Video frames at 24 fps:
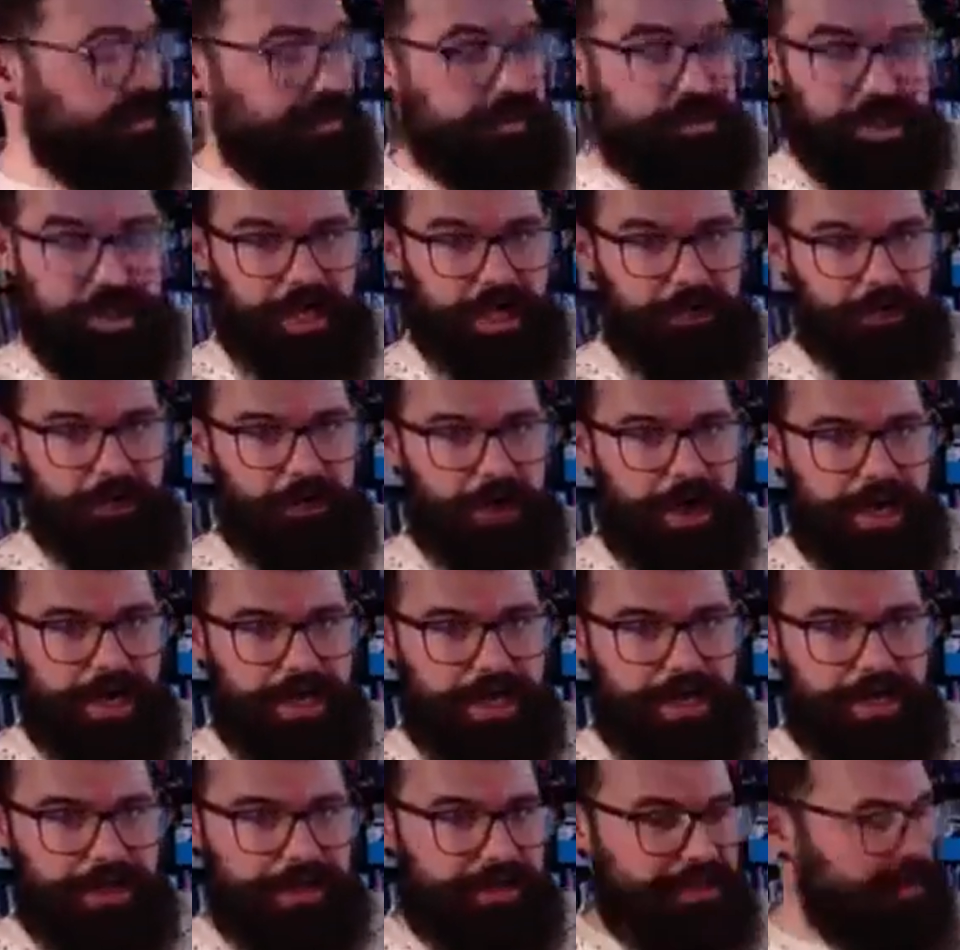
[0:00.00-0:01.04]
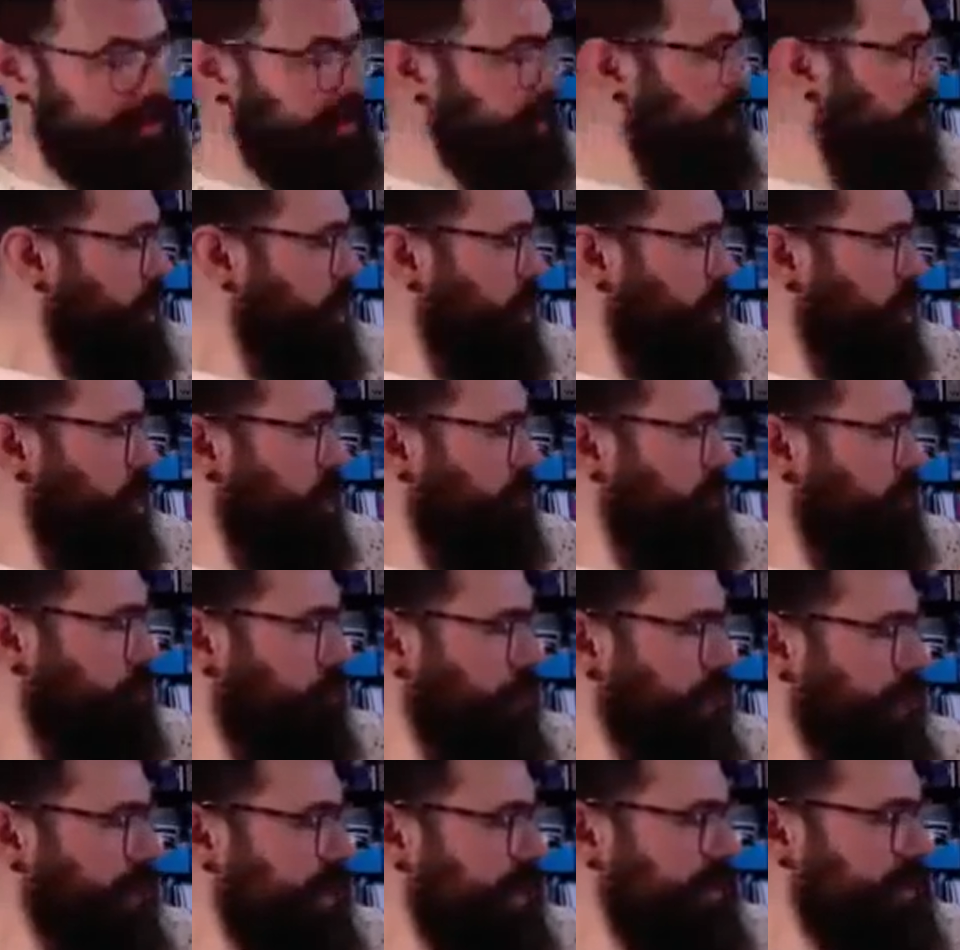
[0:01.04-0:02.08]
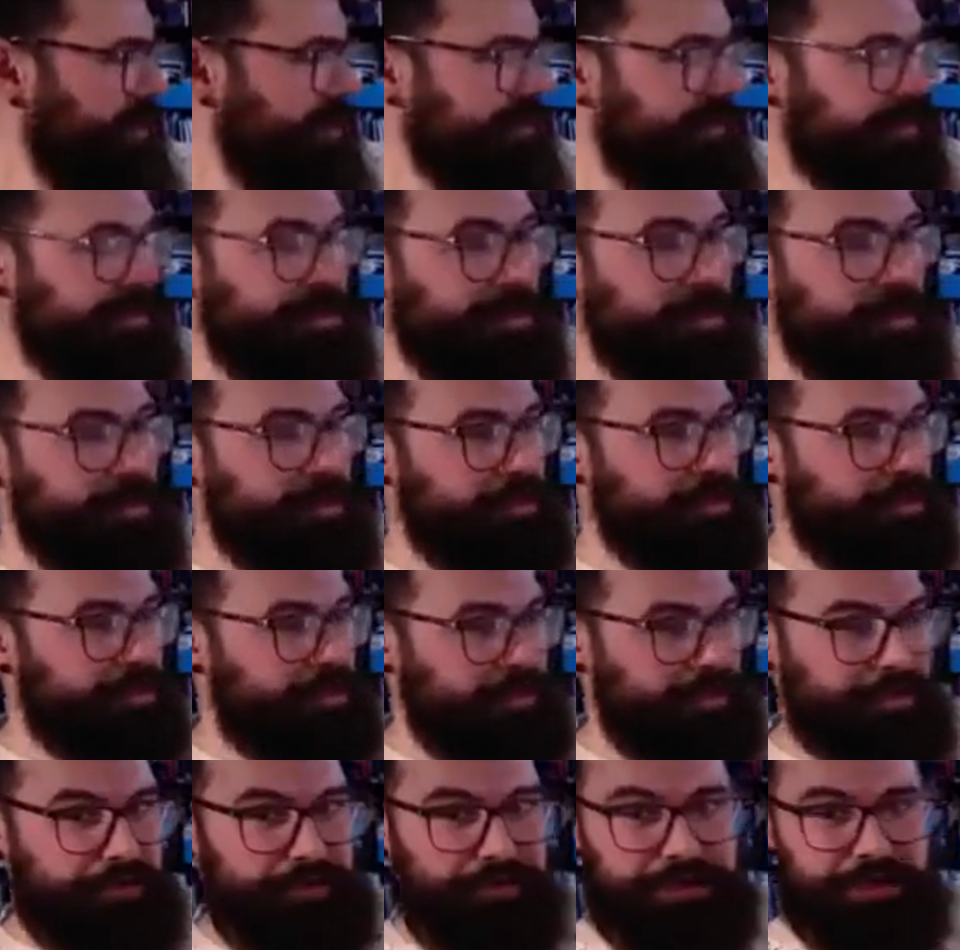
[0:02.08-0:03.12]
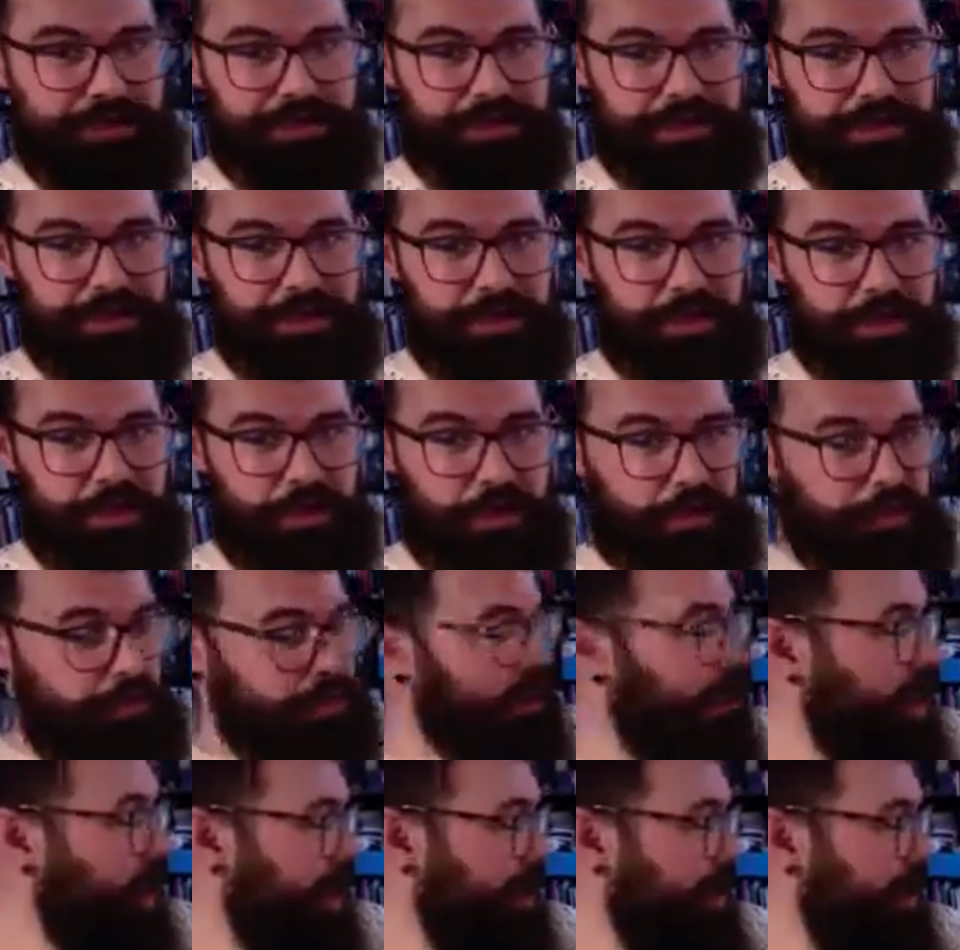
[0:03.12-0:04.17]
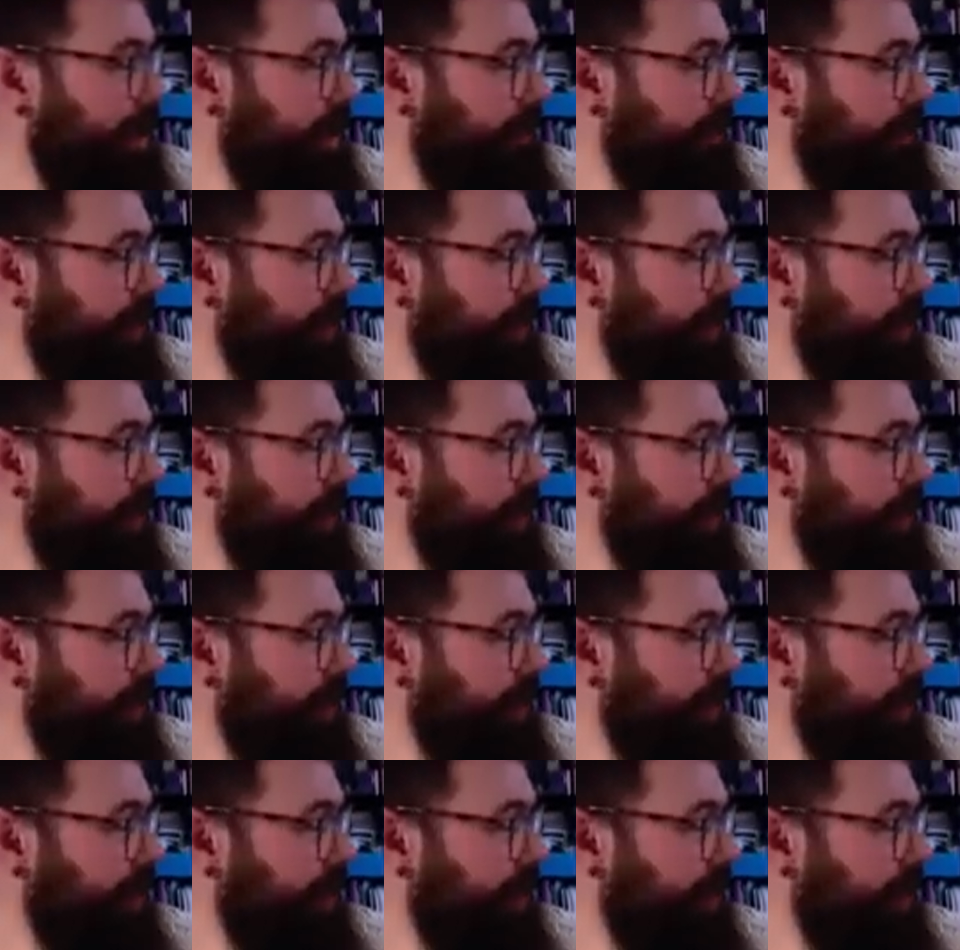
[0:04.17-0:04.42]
Okay, we ready? 3, 2, 1.